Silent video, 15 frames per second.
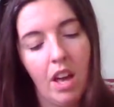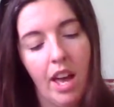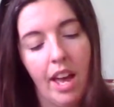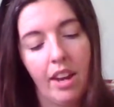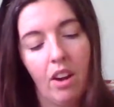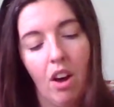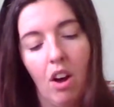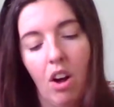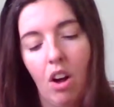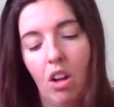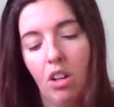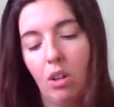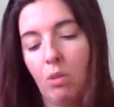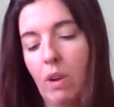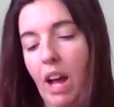And
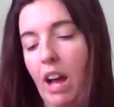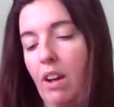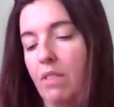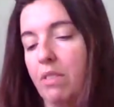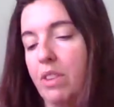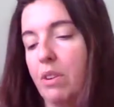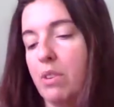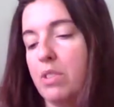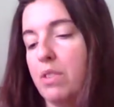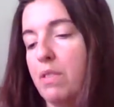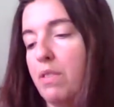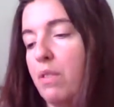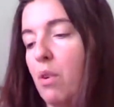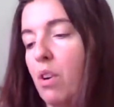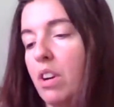all around there is a
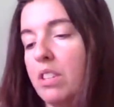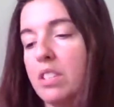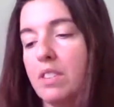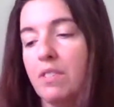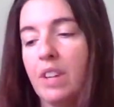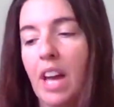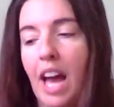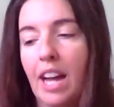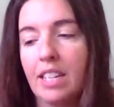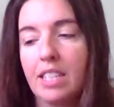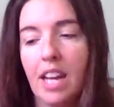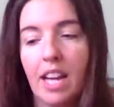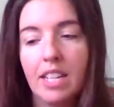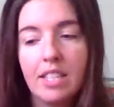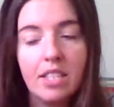forest of
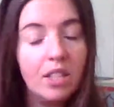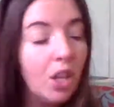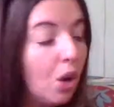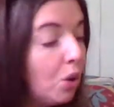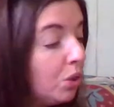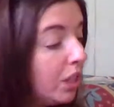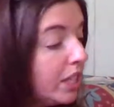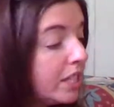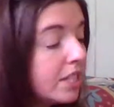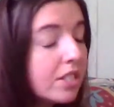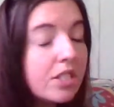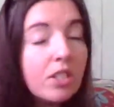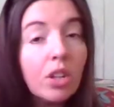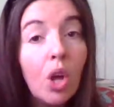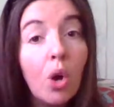cacti
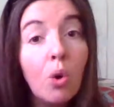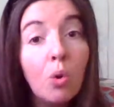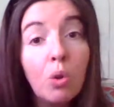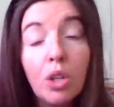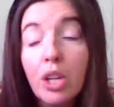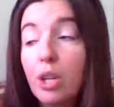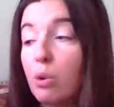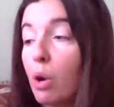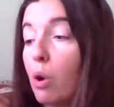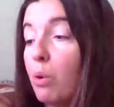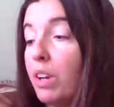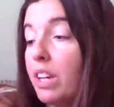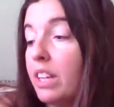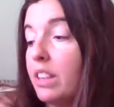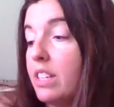slowly
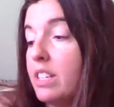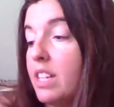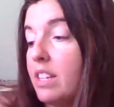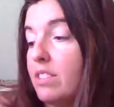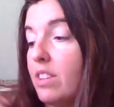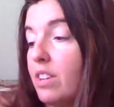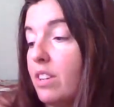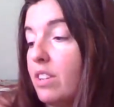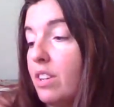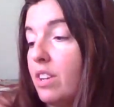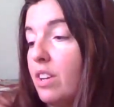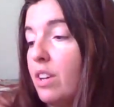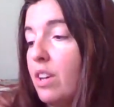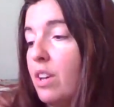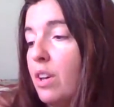growing in the desert.
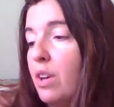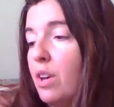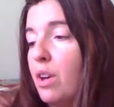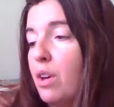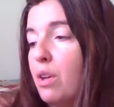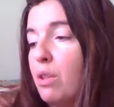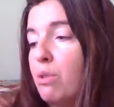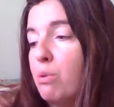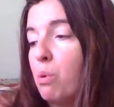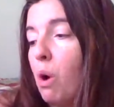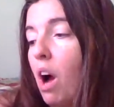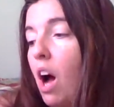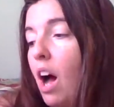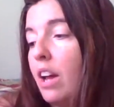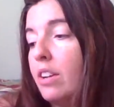Through
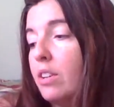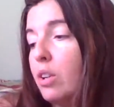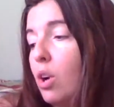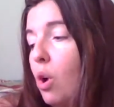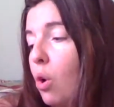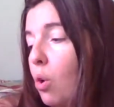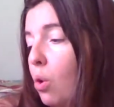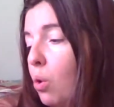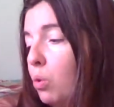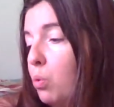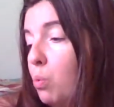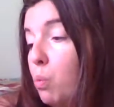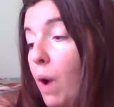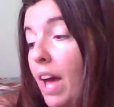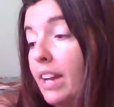hot and
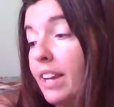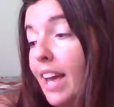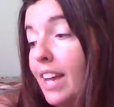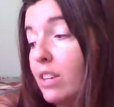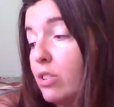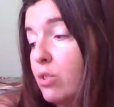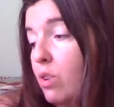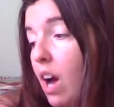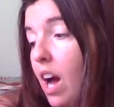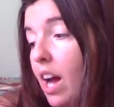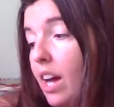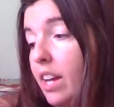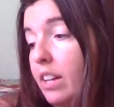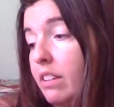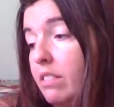cold, wet and
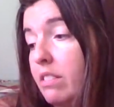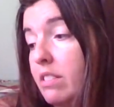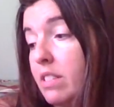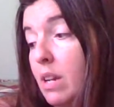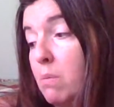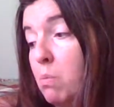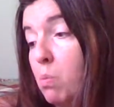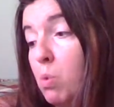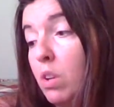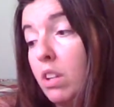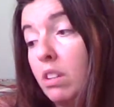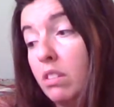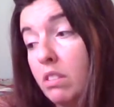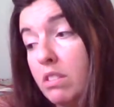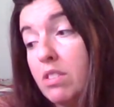dry, some
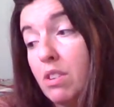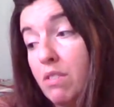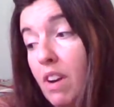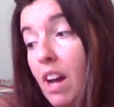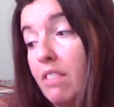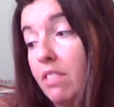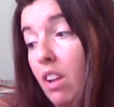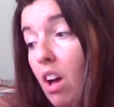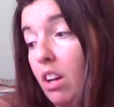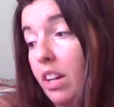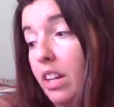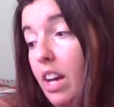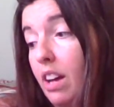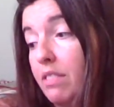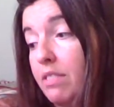will survive long
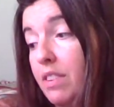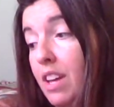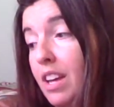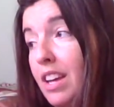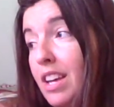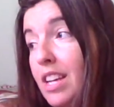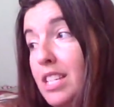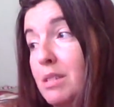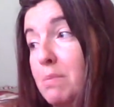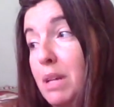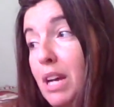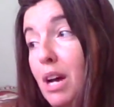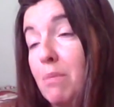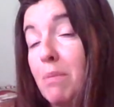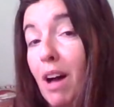enough to
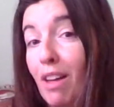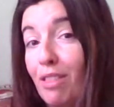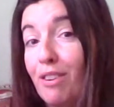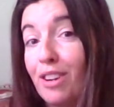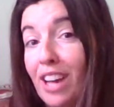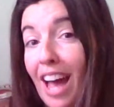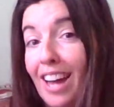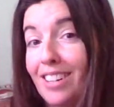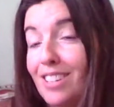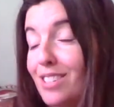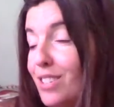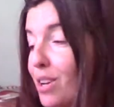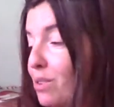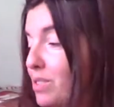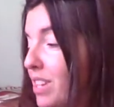become other
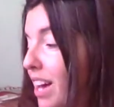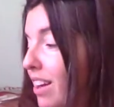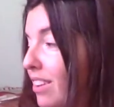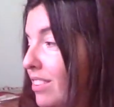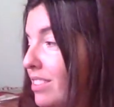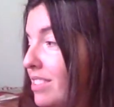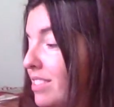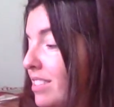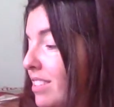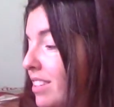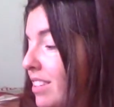cactus hotels.